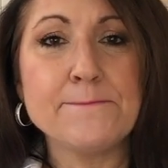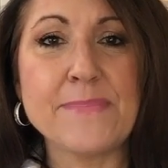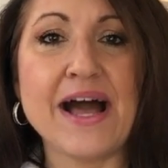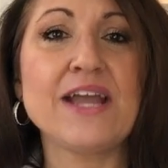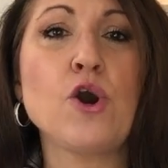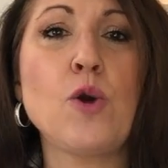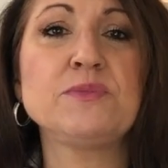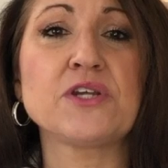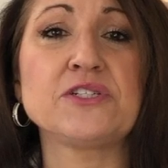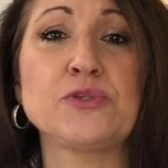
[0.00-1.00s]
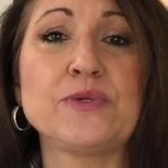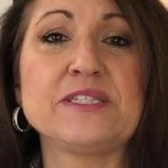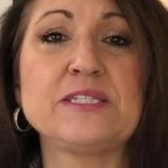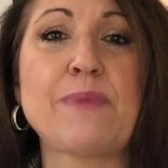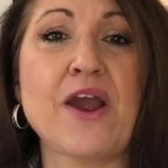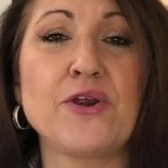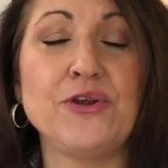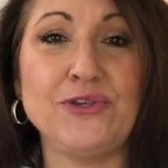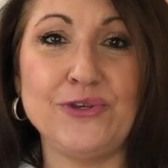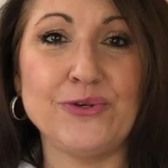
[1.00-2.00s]
My hopes are to
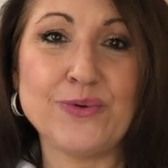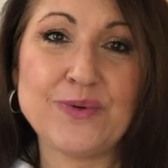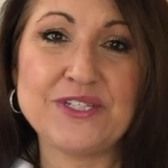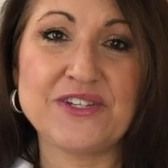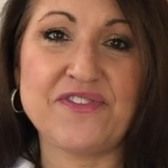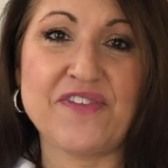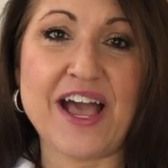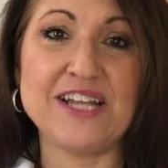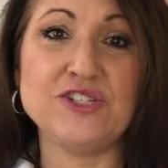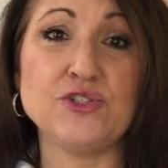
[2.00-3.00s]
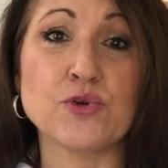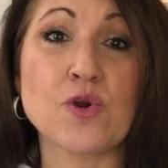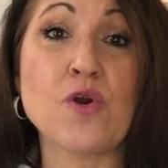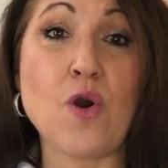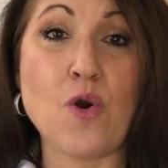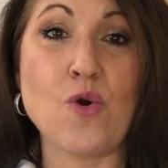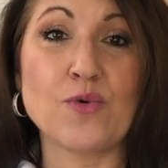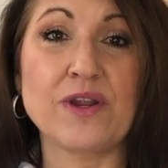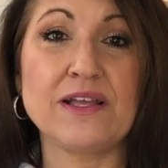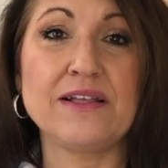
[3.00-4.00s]
inspire you to find your
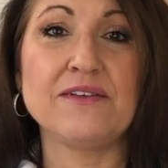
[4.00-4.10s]
own